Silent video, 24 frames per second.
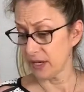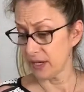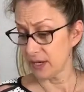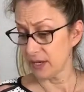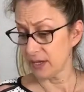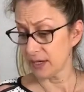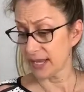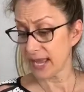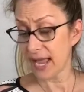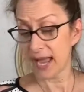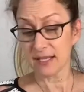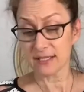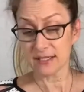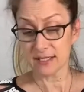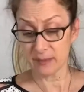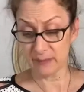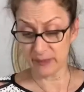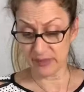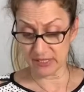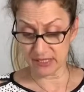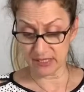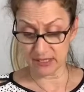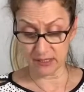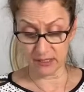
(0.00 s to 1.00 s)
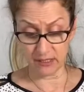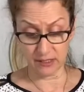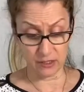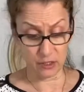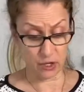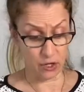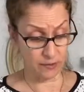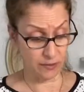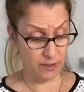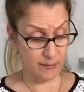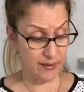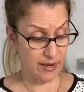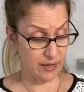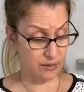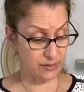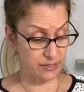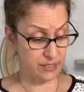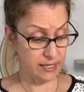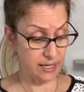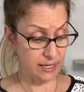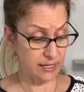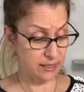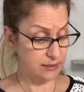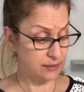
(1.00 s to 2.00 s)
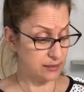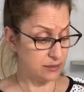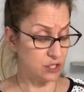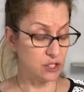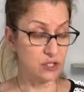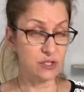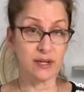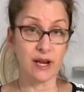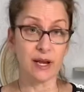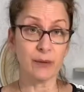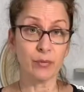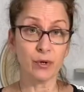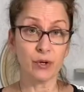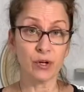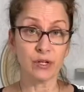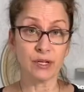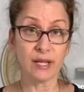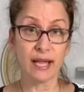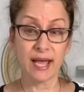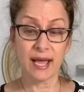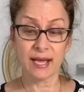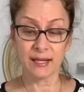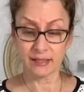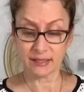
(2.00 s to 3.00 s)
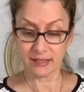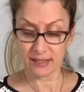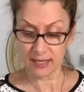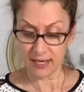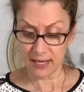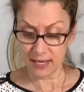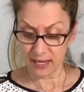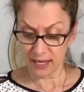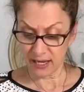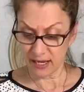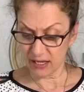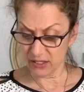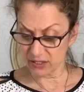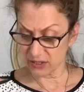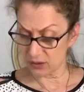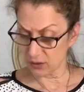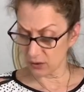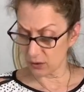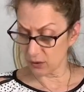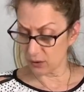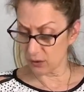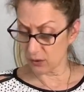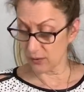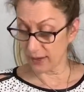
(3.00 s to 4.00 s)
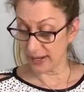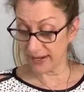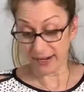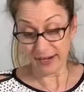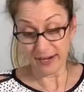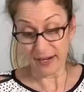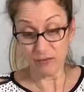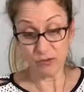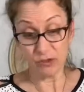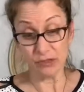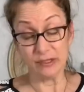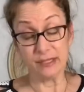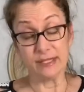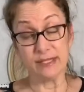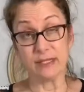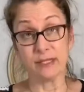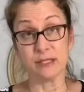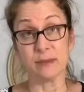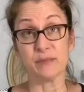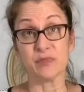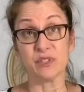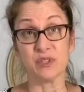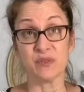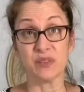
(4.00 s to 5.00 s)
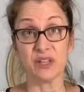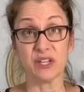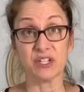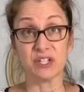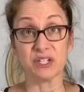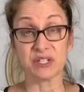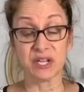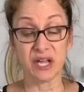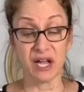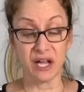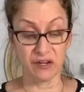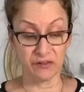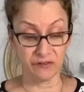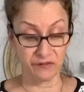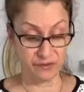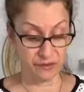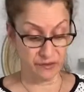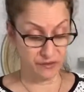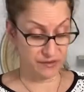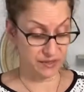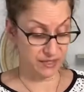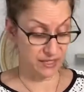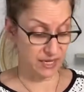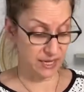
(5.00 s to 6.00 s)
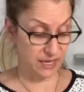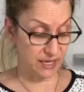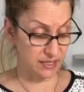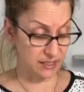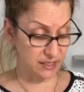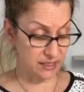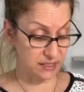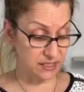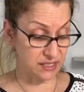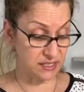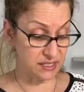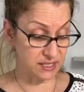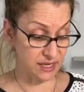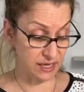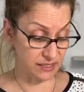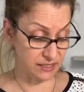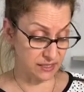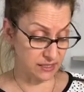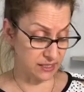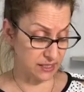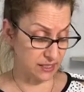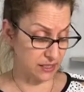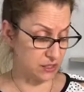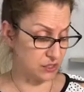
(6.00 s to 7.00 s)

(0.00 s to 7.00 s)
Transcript: cats had been sitting on them outside, just neighborhood cats, and I never cleaned them, so they just got filthy and disgusting.